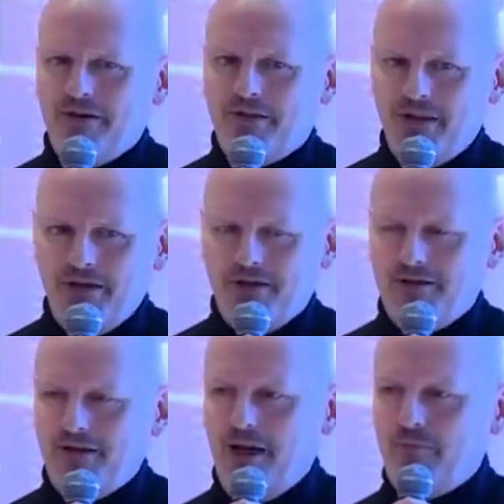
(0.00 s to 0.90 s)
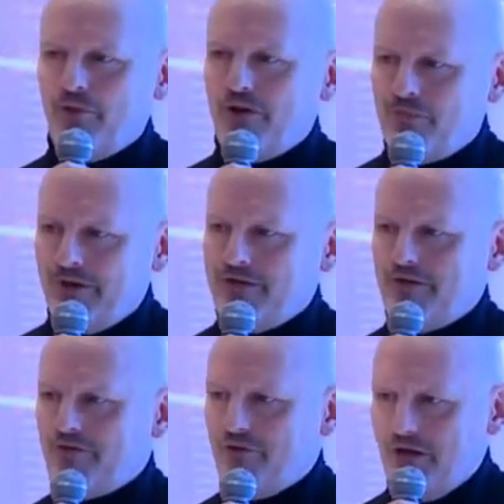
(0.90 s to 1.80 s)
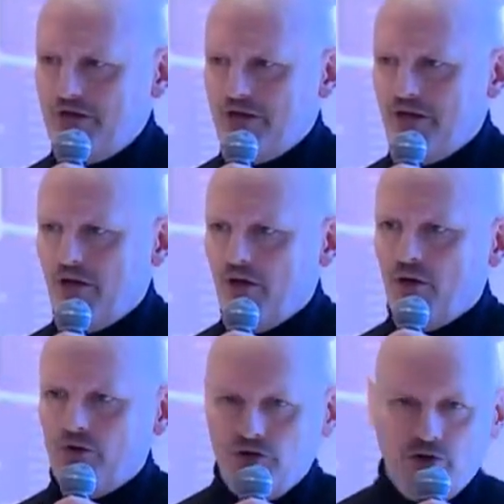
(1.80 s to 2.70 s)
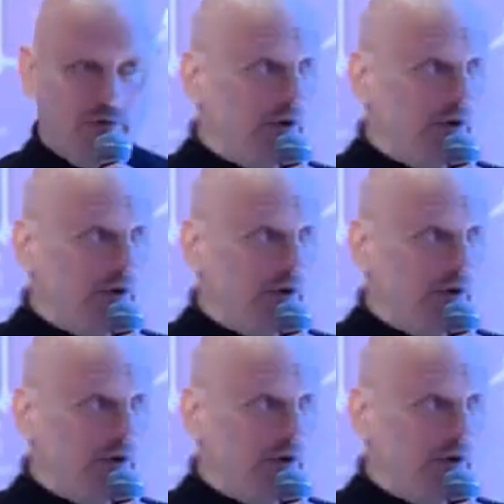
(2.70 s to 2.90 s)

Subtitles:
think and put in place a strategy. You know,